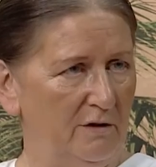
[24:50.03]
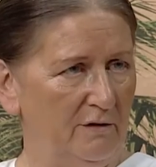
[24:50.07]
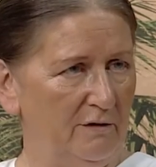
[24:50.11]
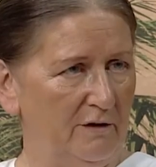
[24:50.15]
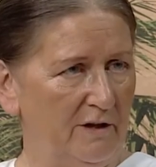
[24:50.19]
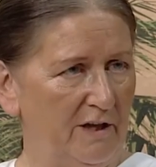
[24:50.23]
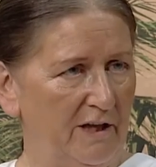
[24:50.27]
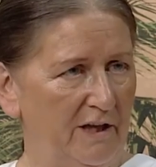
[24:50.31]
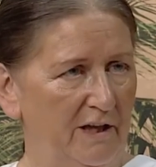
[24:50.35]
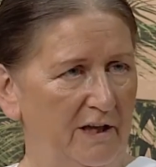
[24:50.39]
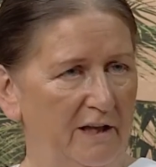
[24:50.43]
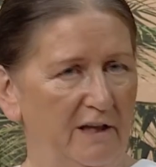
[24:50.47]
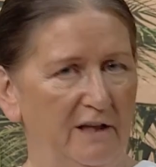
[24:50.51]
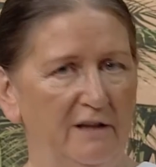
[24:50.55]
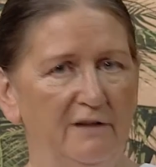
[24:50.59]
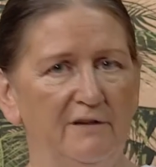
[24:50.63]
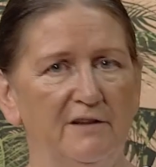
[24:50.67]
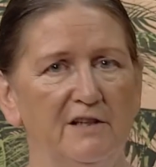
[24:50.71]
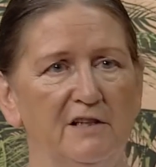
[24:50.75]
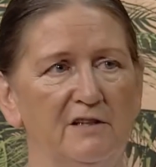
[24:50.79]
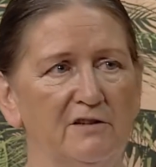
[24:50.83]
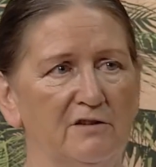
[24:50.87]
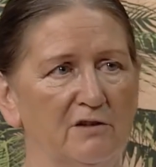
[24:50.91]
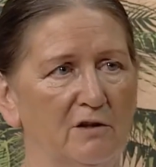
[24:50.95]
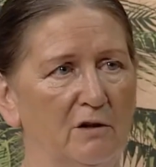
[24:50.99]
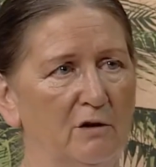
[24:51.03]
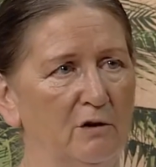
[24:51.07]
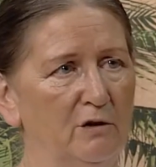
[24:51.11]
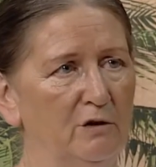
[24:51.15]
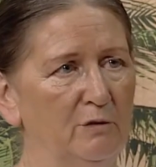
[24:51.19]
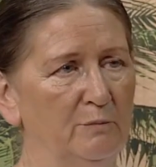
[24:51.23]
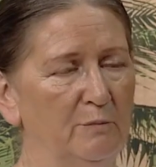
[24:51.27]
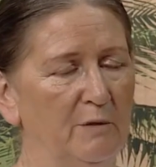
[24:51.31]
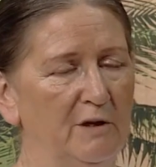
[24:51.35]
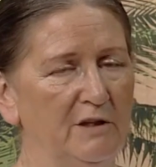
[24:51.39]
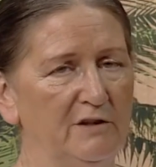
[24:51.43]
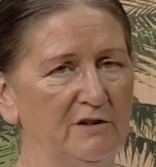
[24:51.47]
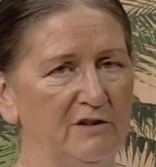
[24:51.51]
Okay, there's a whole
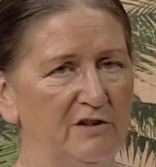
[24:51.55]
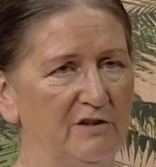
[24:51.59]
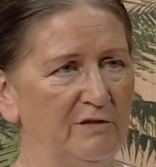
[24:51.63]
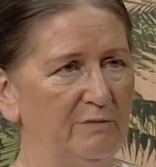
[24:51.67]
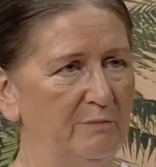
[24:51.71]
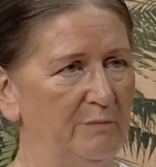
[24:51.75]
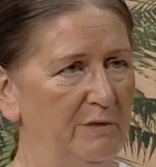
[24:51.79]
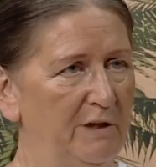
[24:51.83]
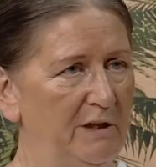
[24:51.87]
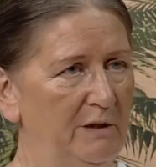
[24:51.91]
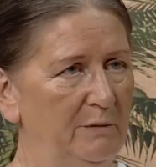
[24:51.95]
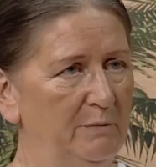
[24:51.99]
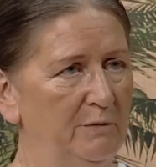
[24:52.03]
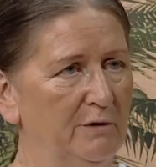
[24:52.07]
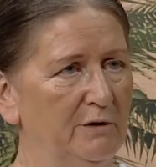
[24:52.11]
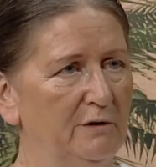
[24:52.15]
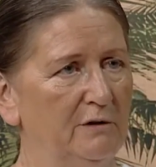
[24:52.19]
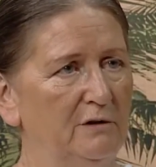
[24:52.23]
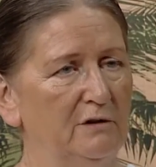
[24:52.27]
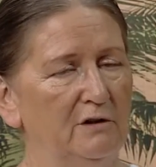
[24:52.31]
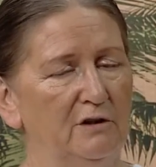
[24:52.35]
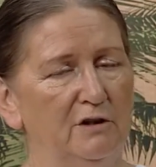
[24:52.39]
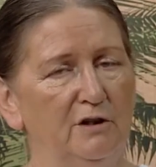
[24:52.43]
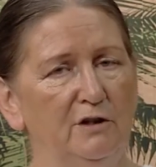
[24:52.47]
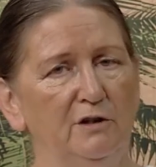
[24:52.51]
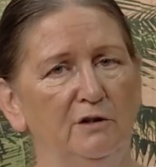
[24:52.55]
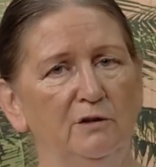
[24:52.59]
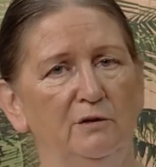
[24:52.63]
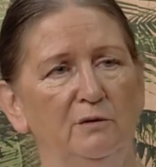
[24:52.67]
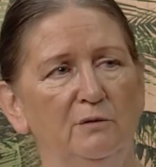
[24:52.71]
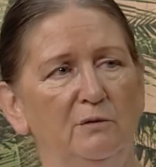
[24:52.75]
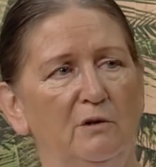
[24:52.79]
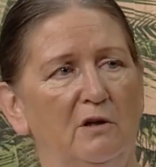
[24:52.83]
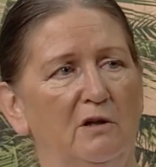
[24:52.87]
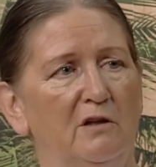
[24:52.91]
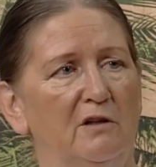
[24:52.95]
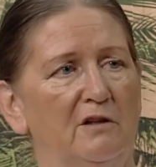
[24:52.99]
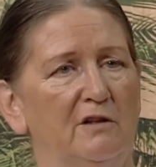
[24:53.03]
bunch of people
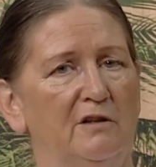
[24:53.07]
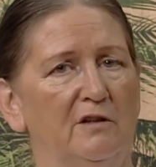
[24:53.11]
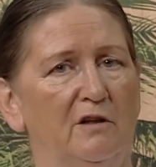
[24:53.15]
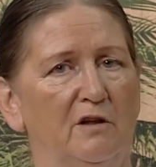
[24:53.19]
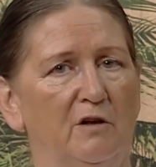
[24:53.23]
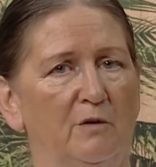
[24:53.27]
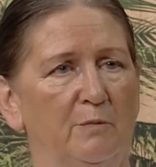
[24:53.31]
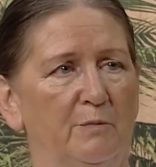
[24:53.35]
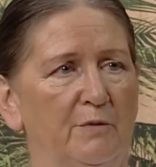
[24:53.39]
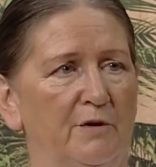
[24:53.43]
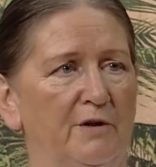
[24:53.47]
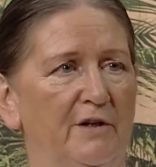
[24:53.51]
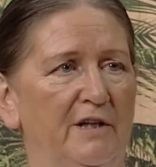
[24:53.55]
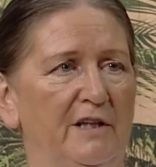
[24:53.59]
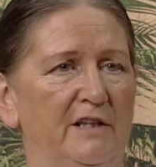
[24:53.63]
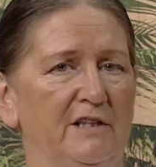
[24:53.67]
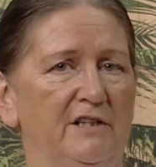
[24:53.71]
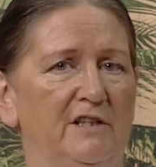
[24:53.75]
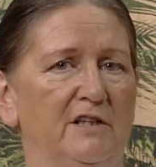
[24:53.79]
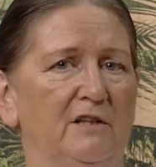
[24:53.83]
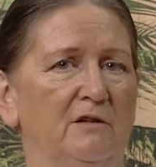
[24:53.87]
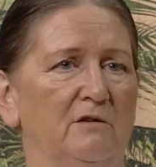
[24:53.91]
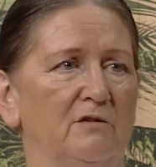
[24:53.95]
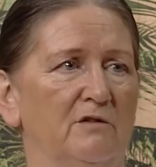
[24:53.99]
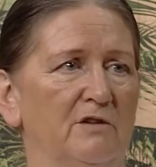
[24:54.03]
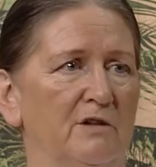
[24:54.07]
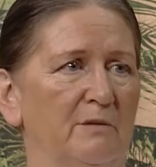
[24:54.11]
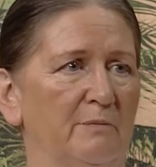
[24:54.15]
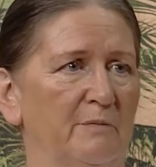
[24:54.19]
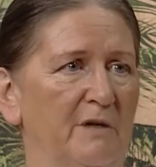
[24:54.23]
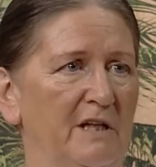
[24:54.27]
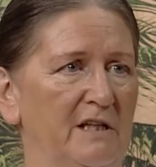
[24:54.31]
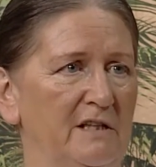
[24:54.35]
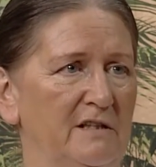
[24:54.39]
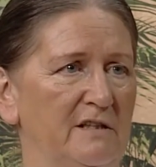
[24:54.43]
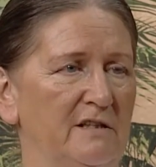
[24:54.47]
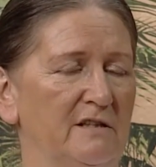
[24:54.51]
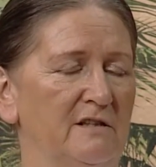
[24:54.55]
who are operating on the
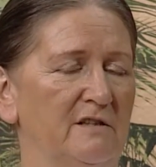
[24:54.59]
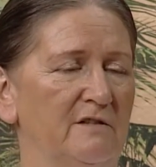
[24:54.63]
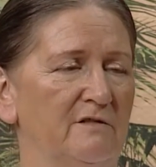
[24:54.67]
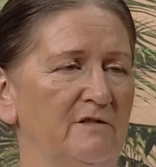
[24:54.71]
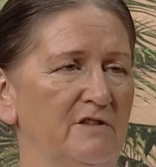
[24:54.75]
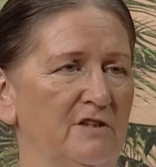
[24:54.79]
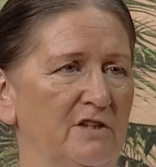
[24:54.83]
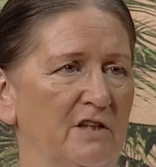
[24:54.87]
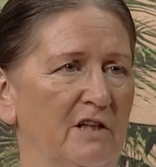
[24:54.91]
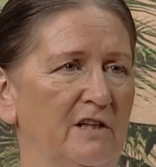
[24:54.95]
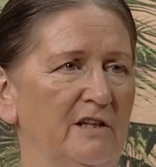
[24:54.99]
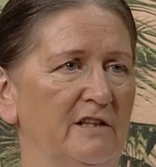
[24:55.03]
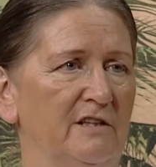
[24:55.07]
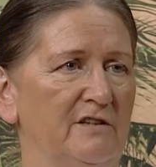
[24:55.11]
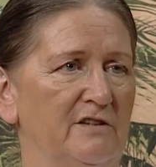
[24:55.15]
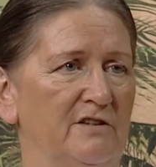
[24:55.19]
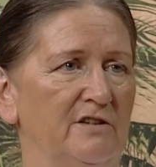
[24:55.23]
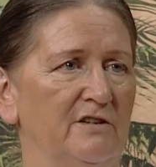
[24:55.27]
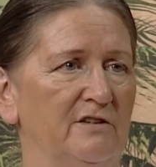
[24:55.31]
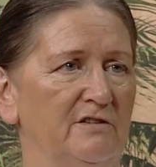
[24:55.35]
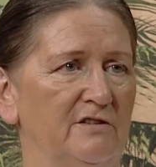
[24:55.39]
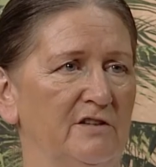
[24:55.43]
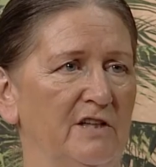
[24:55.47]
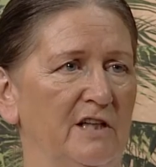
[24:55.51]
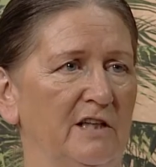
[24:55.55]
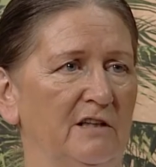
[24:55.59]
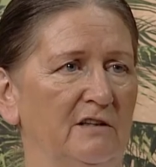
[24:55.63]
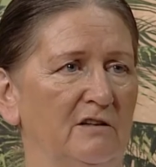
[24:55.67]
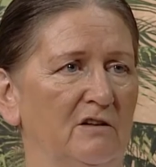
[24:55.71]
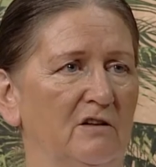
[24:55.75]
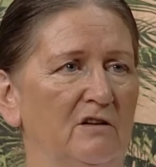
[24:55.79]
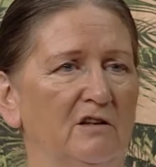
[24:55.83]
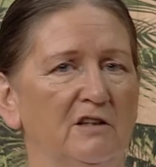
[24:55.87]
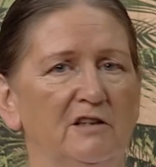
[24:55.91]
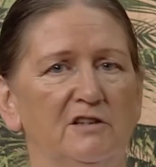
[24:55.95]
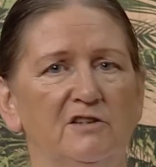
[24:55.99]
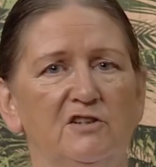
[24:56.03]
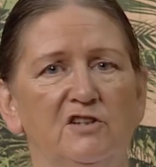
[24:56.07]
basis of science and
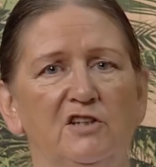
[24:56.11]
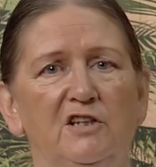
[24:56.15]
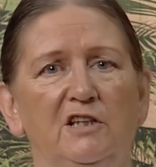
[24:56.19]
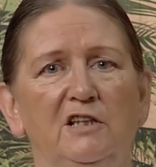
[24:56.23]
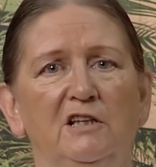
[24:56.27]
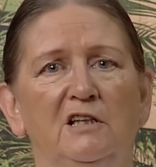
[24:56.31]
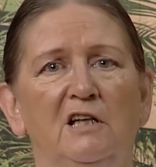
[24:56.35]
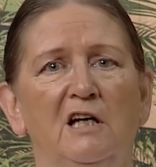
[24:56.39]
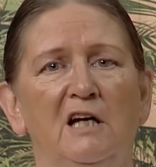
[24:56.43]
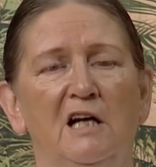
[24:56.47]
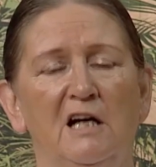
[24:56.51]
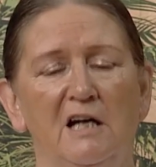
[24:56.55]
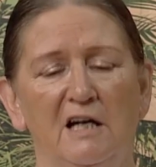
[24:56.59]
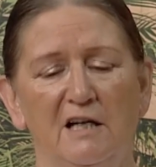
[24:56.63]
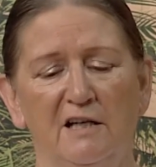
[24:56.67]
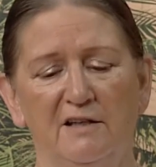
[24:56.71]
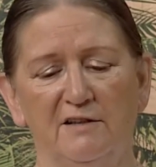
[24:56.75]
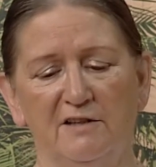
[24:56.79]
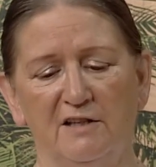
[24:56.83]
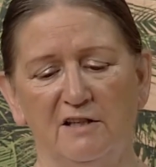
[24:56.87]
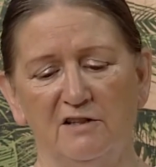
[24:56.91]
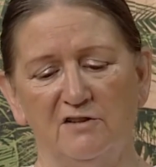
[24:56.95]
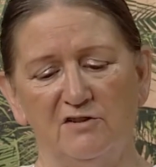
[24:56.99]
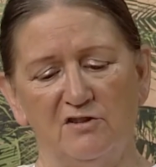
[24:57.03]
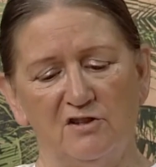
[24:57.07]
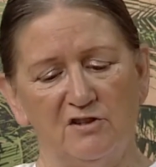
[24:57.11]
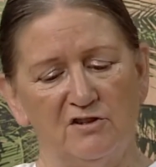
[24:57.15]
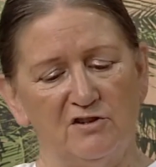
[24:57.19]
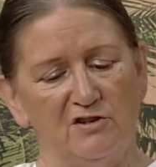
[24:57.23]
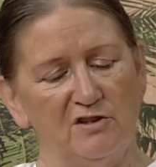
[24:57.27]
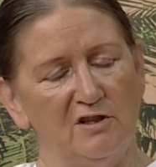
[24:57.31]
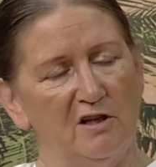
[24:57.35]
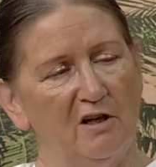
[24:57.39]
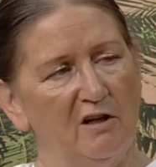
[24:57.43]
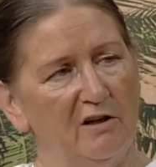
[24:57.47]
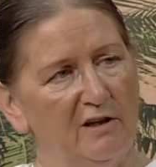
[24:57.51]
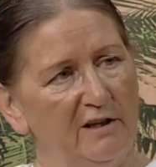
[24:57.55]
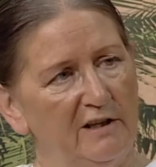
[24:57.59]
technology, and there's this
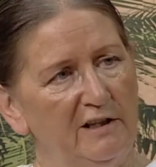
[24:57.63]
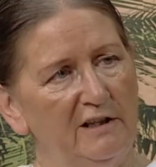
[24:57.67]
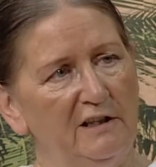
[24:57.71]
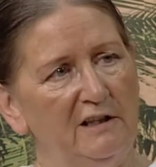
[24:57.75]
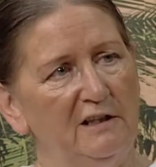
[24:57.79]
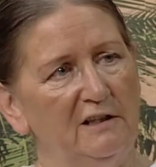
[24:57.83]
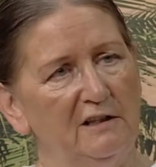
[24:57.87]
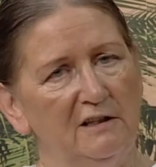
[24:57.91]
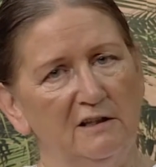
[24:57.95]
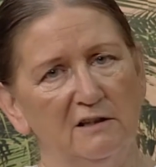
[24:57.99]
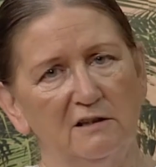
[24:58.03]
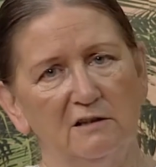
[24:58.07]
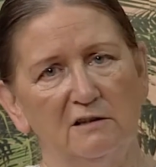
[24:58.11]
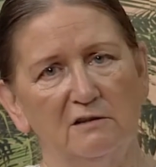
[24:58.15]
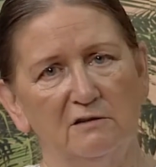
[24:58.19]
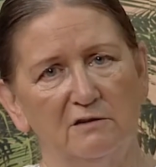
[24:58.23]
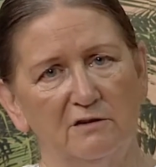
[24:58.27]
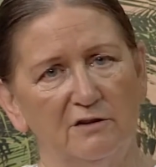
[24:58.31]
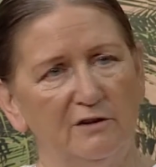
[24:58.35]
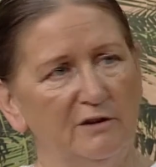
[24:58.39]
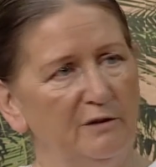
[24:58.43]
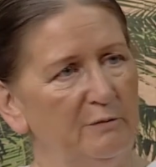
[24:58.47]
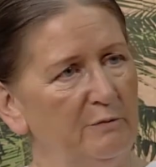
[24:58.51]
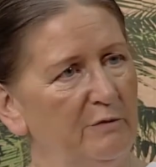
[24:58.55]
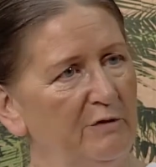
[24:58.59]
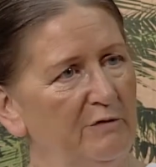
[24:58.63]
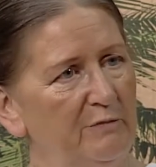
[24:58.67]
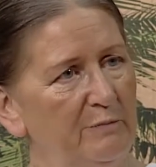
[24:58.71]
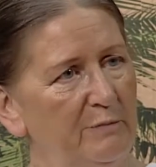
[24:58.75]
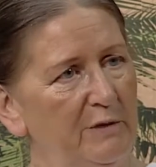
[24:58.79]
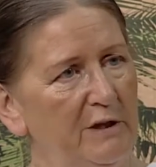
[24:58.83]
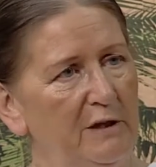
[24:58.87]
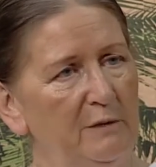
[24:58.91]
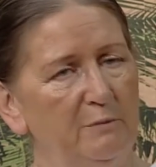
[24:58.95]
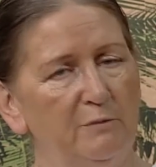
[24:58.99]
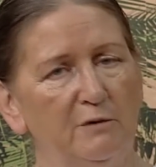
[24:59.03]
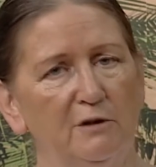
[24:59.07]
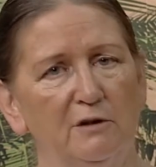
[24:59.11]
tiny little group of
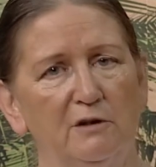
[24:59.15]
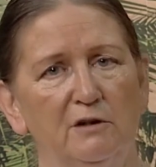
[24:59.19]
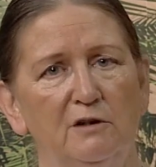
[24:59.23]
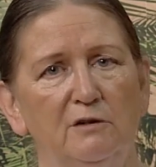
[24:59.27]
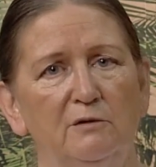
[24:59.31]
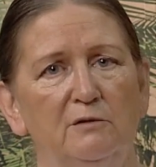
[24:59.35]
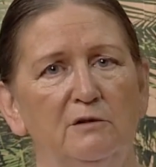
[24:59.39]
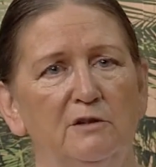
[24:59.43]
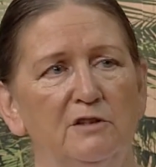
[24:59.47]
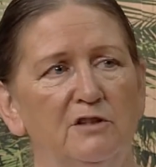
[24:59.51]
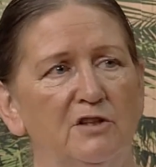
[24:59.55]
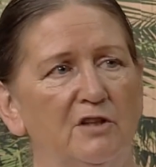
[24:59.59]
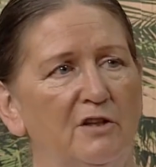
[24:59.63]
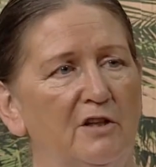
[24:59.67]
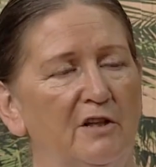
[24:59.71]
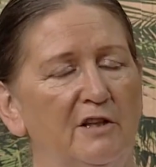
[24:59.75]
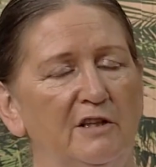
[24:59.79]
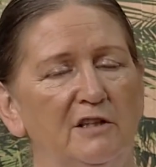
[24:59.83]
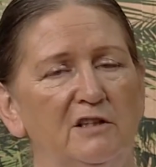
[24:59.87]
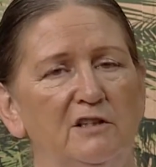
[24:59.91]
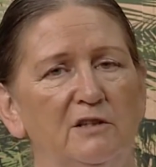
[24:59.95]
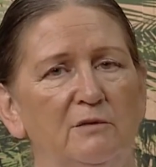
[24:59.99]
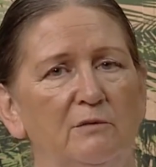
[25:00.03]
people who are trying